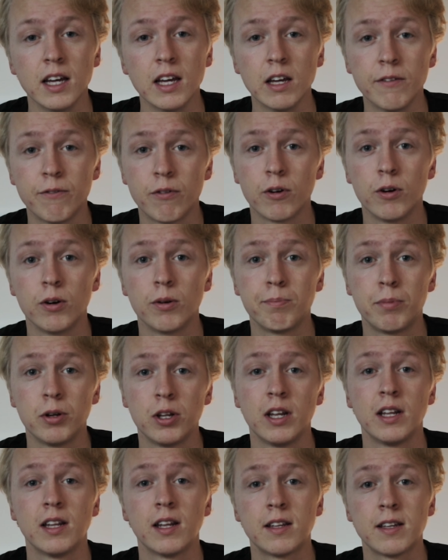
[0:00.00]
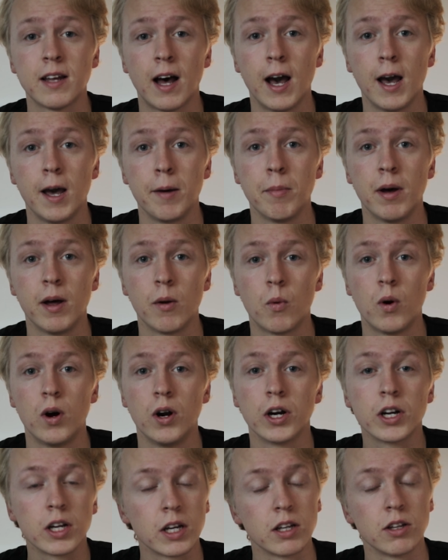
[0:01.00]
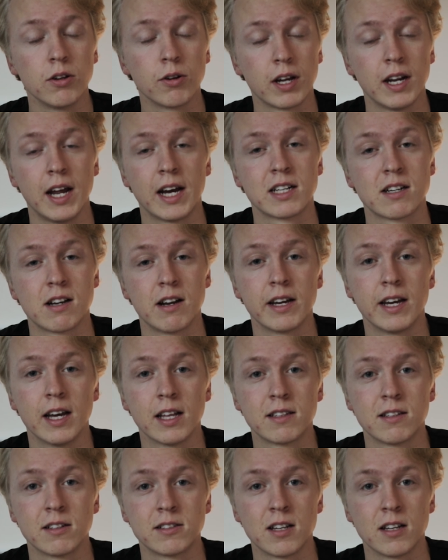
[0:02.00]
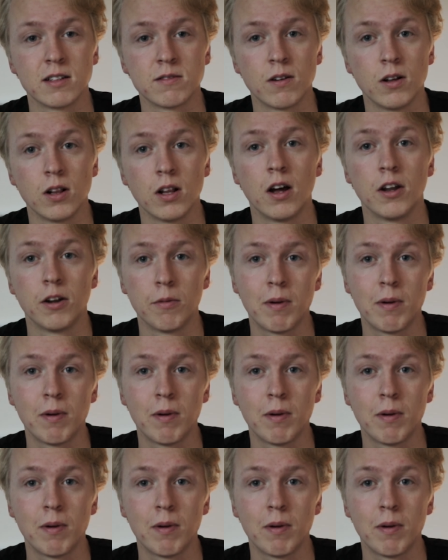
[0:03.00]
if you put in the time and work, you can actually get successful on the